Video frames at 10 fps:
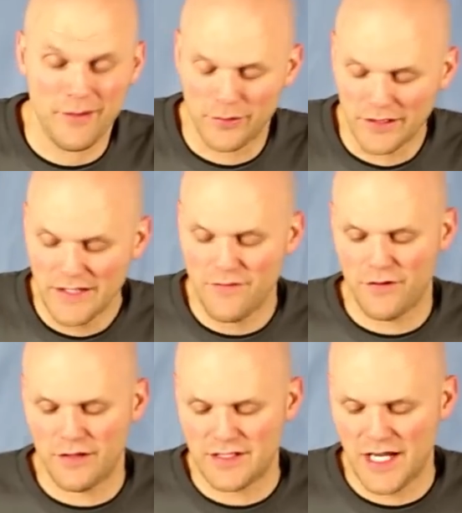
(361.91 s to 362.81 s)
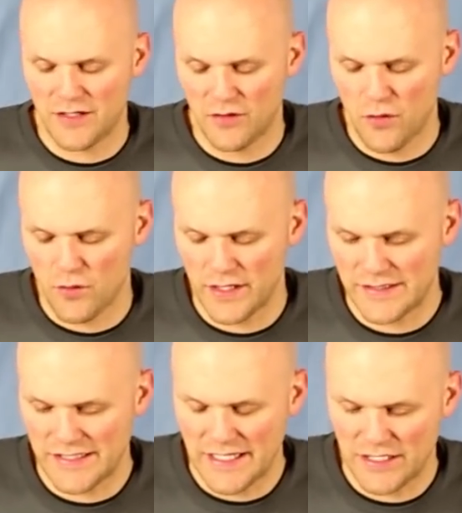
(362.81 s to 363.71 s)
I believe there are 10
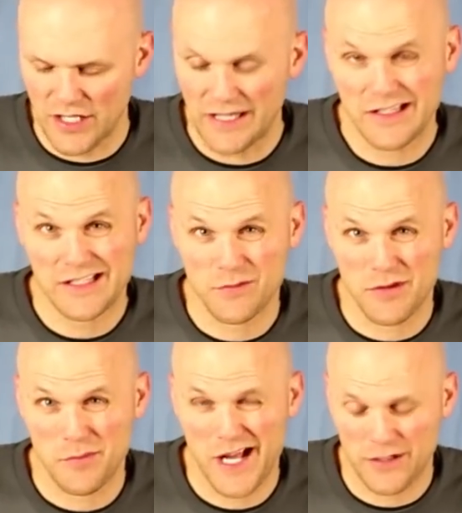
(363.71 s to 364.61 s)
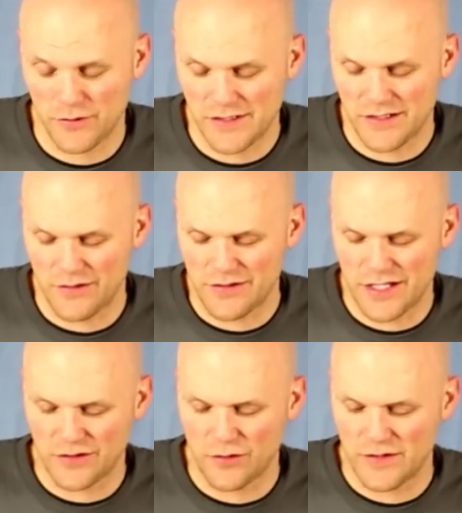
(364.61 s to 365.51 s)
coins each, at least with the black ones I know there are
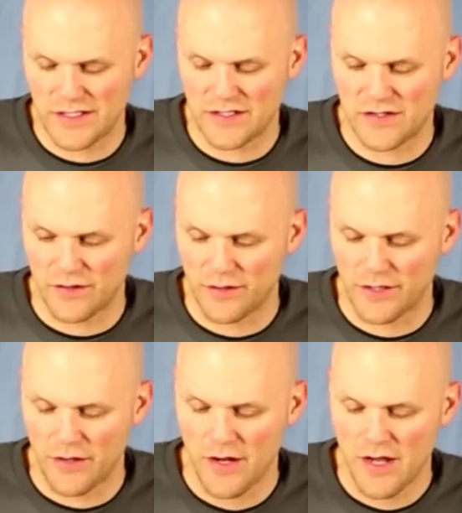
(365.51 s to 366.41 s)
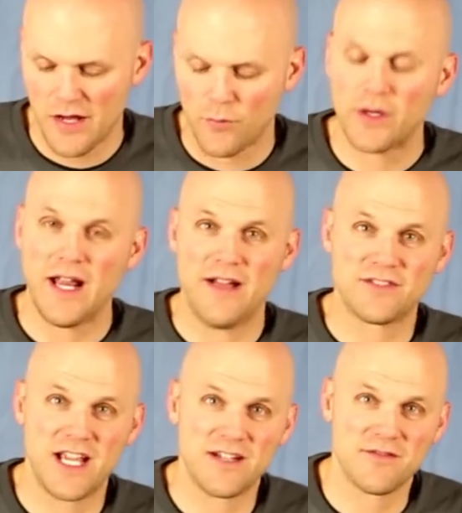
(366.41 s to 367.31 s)
10 coins each. So here we go. We're going to
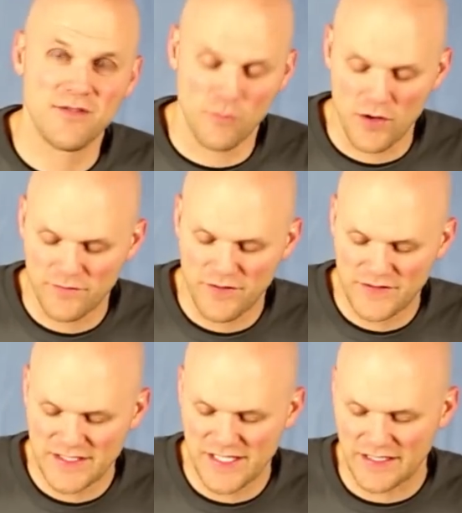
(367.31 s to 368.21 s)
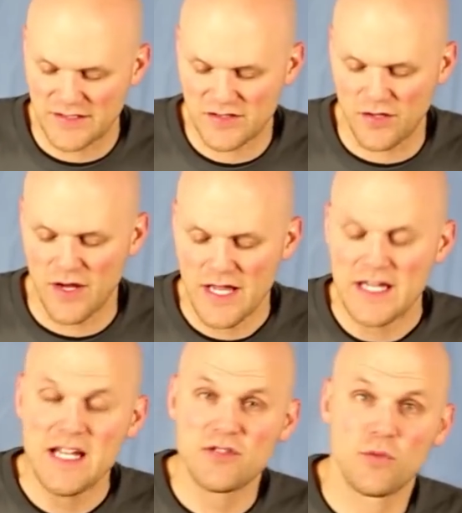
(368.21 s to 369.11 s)
have 156. So
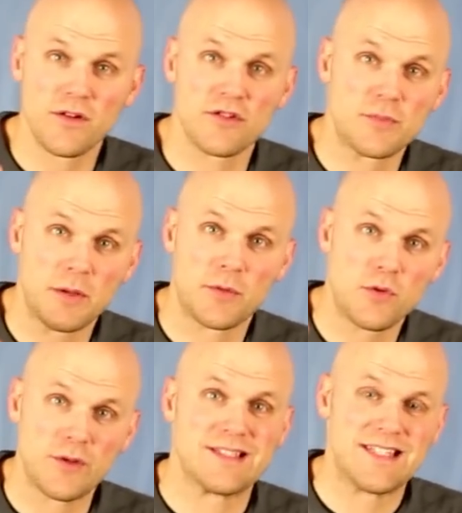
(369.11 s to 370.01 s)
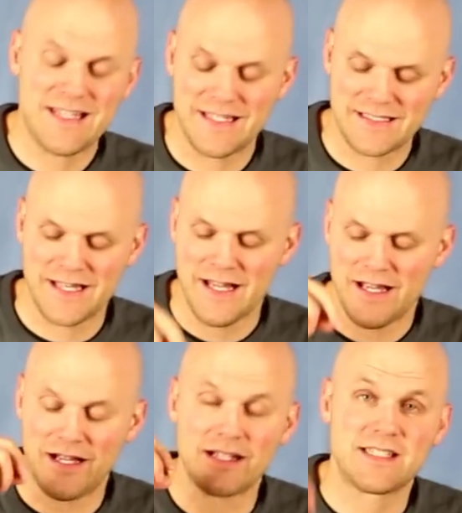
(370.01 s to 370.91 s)
each one of those purple coins is
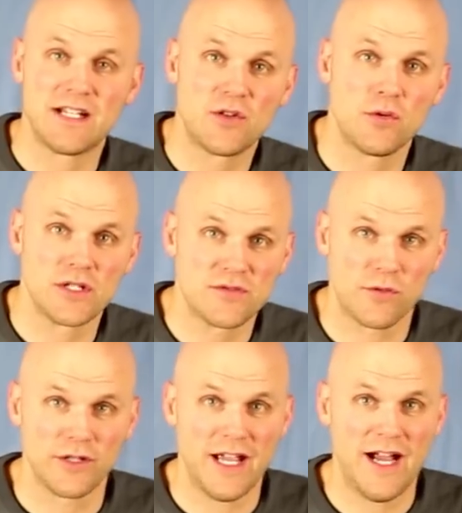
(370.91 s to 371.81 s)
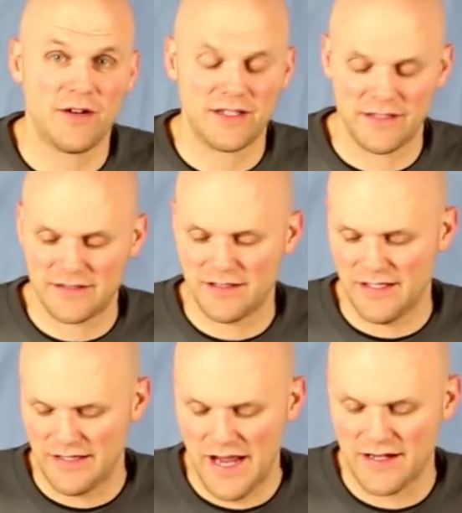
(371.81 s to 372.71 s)
10 coins for you out at
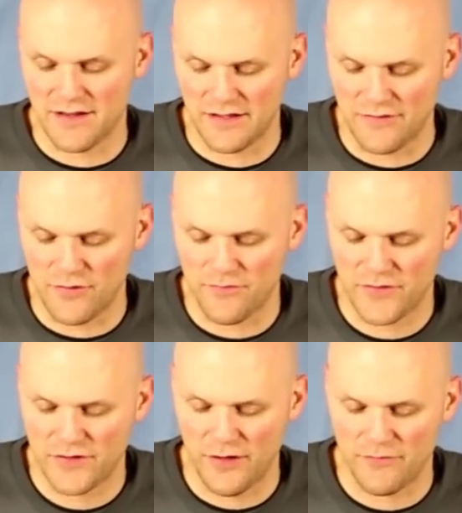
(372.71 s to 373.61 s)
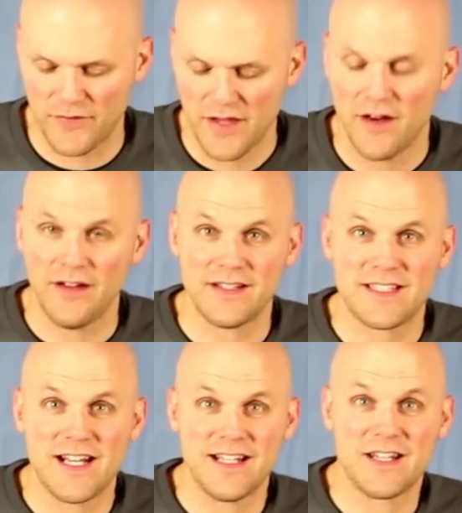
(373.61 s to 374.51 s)
the end of the level. So, all right,
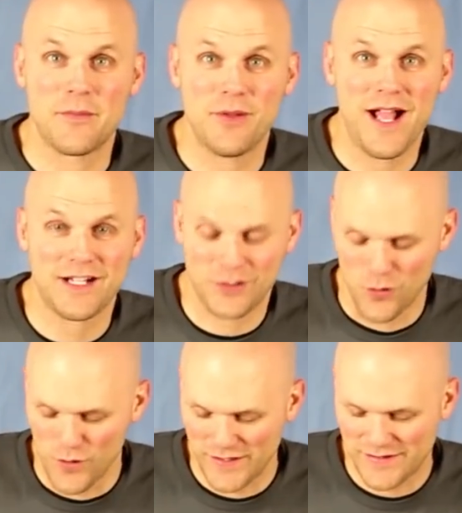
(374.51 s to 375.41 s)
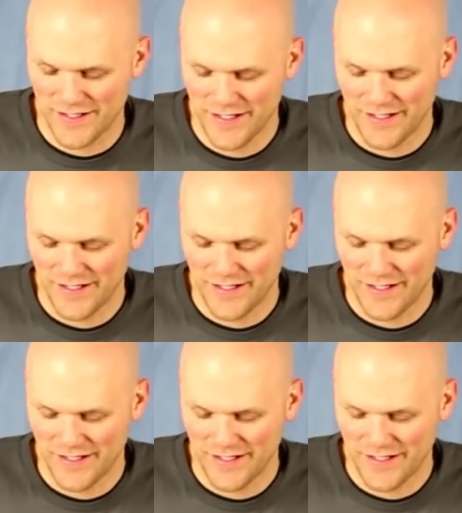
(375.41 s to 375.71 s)
let's hit it into the black coins.